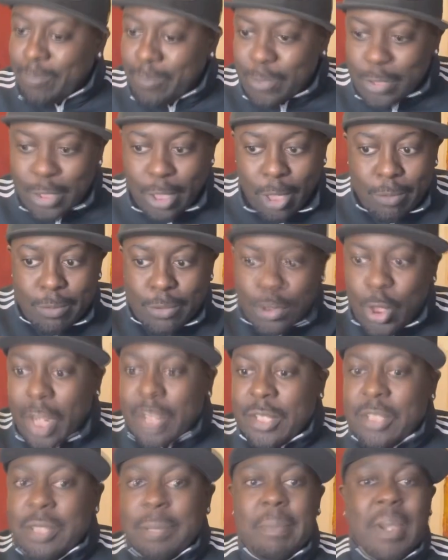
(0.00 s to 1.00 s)
you know,
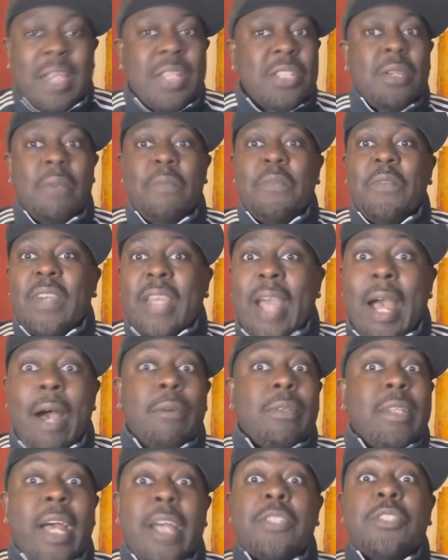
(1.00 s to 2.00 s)
try to make something
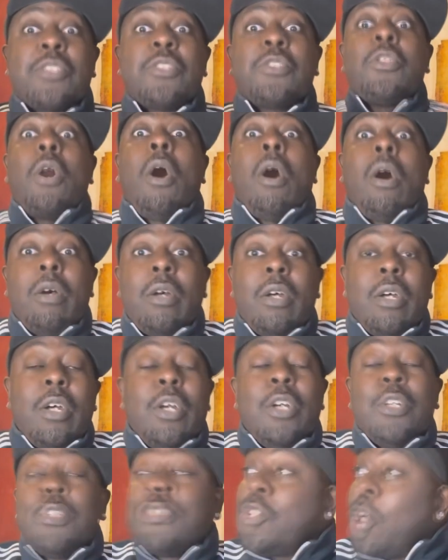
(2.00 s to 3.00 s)
out that it's not.
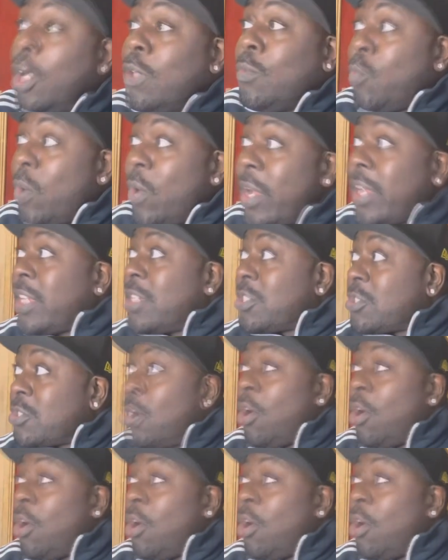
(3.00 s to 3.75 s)
John Wick has